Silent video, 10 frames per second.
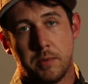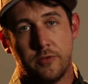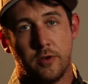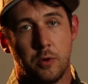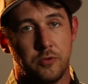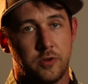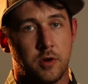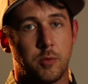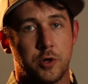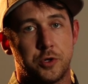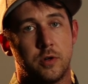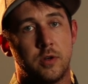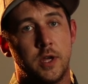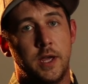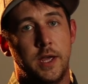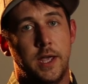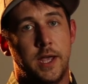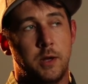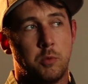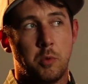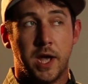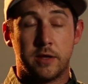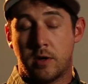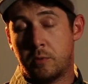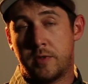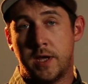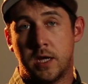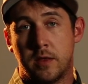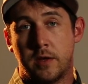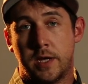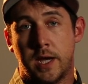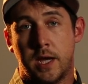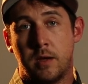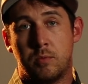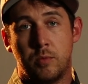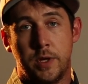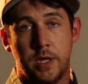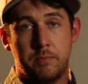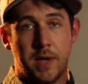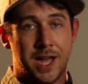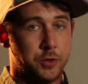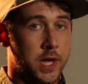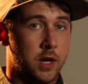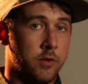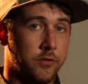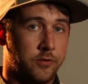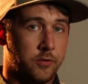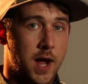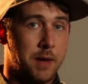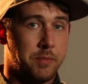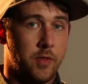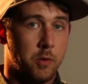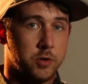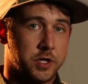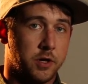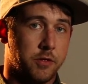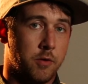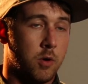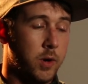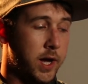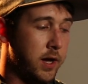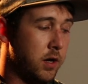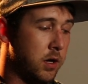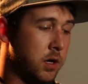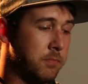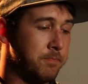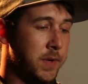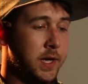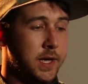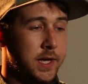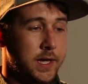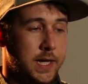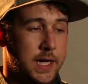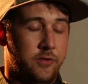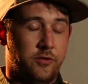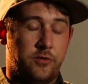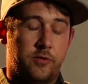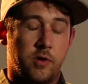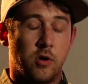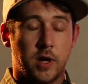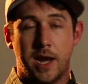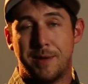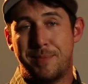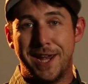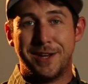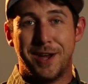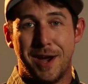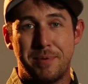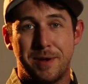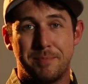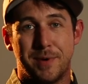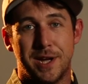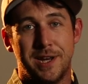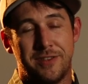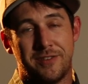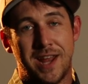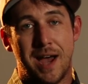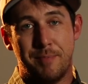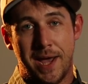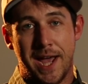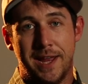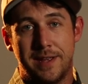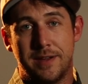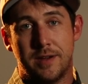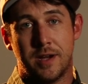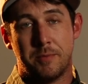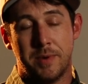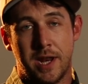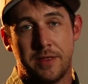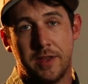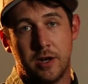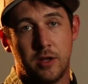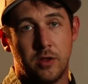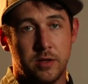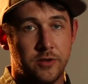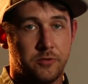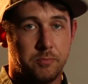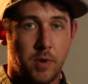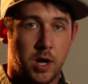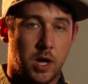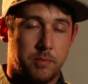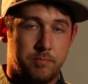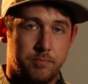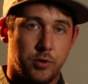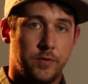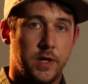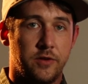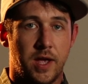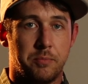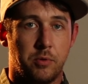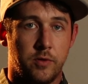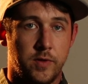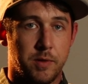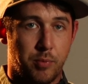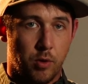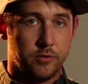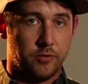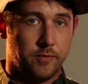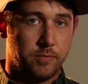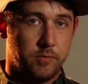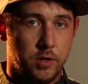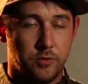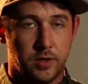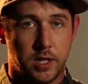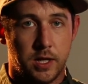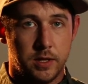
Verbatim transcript: of months ago. It was commercial. And when we got done with the end of the day, we actually had all this scrap that they were just going to throw away. Um, it's still kind of banged up, but it's not bad, um, and I think it'll at least uh, prove the example and the importance of using an